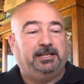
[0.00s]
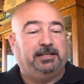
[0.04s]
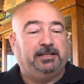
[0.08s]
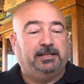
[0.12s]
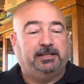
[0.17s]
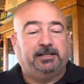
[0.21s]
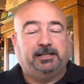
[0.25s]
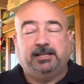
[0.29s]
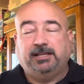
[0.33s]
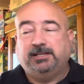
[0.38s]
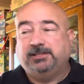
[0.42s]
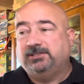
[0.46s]
That
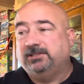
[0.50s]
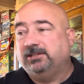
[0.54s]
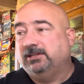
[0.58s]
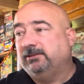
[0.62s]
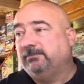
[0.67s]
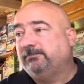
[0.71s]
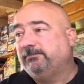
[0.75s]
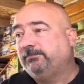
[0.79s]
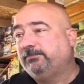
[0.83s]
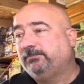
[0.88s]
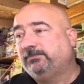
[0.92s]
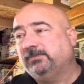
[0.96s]
guy's an
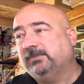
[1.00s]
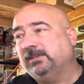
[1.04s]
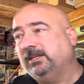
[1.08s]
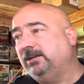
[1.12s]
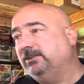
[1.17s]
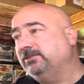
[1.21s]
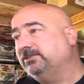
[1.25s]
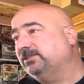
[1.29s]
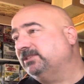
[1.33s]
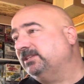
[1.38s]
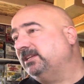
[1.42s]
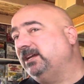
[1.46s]

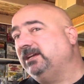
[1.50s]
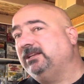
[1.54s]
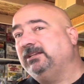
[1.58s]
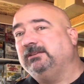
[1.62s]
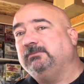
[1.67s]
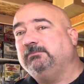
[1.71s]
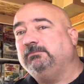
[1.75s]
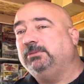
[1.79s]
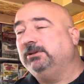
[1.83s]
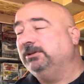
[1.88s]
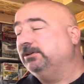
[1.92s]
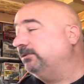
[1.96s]
outstanding
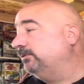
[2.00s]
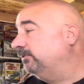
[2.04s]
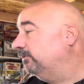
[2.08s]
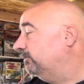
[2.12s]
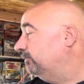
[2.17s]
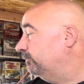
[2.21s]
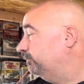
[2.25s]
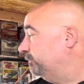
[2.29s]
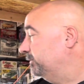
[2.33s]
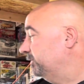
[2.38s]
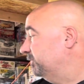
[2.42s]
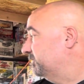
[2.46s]
builder.
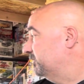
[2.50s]
Hope he's